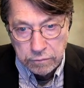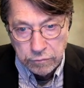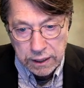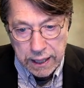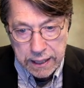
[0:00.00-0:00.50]

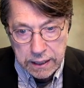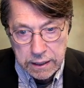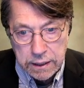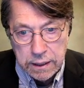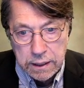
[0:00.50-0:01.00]

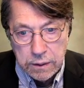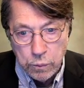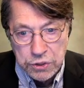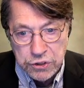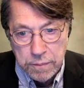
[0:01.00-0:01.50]
related,
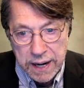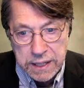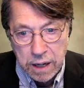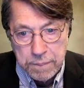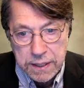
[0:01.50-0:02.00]
which you might
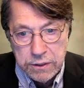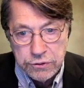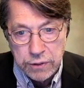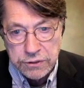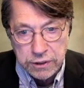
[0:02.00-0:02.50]
not be
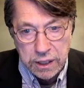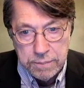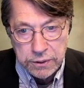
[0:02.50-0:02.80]
interested in,